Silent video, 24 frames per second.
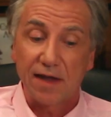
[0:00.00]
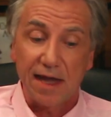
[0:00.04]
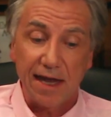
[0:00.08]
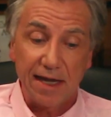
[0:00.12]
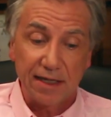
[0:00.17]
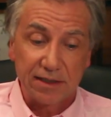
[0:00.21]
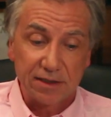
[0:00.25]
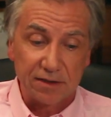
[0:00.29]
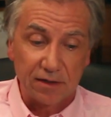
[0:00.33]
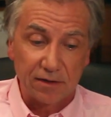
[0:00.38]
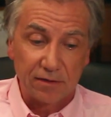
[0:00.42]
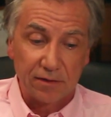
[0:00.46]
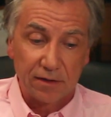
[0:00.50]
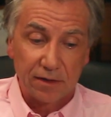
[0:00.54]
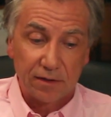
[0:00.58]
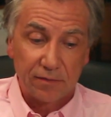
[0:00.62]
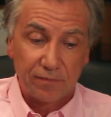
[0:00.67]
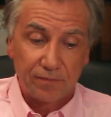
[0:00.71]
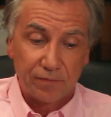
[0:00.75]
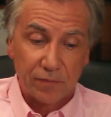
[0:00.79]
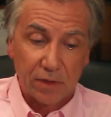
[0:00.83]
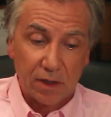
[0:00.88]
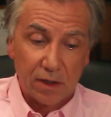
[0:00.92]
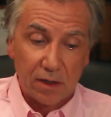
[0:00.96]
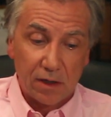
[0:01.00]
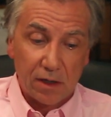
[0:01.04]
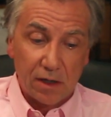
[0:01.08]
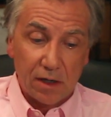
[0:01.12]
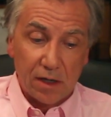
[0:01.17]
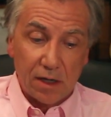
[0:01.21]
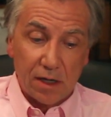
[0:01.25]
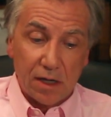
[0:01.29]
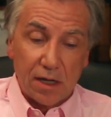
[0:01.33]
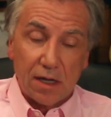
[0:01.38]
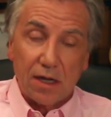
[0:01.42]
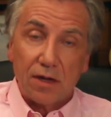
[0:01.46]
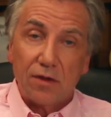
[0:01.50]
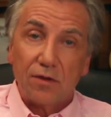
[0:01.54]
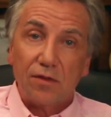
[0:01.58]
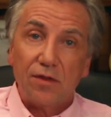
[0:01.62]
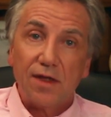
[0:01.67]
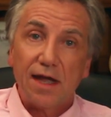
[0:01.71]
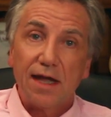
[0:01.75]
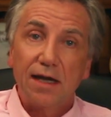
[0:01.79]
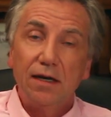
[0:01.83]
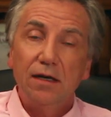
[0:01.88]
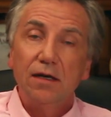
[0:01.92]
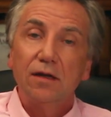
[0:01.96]
cancer.
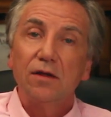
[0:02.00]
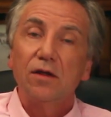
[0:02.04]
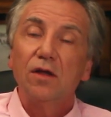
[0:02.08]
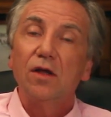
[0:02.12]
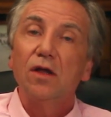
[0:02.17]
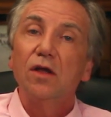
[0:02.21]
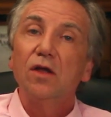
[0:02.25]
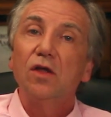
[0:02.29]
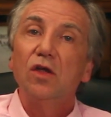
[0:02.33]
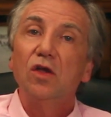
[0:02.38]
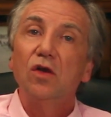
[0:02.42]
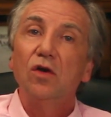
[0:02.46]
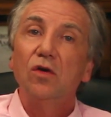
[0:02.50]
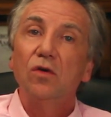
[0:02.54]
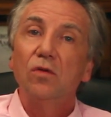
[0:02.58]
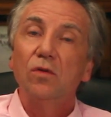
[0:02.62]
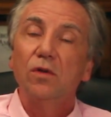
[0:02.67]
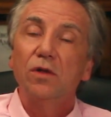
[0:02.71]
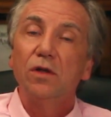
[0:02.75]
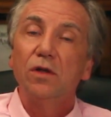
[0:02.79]
Then you,